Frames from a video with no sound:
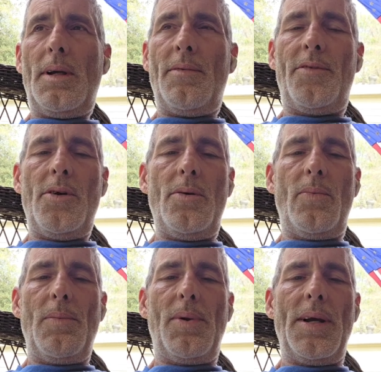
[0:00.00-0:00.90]
If you
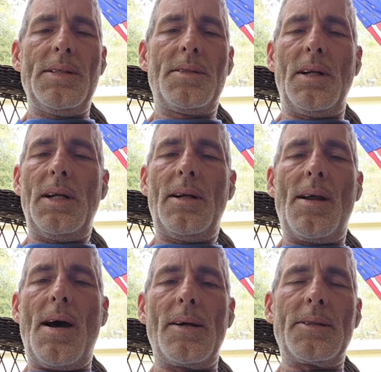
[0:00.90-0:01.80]
replace the lid
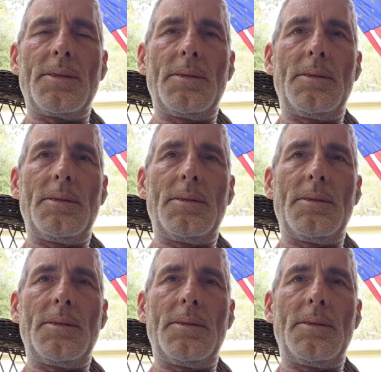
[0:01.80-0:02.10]
lock